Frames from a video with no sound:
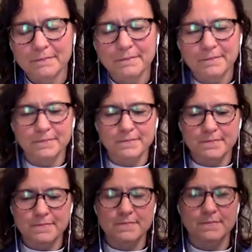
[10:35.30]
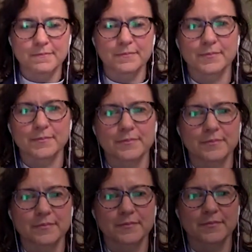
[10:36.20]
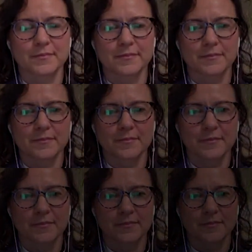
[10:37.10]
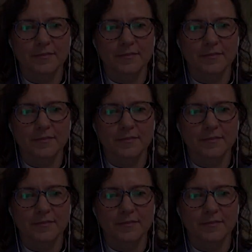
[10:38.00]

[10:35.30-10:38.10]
[no speech]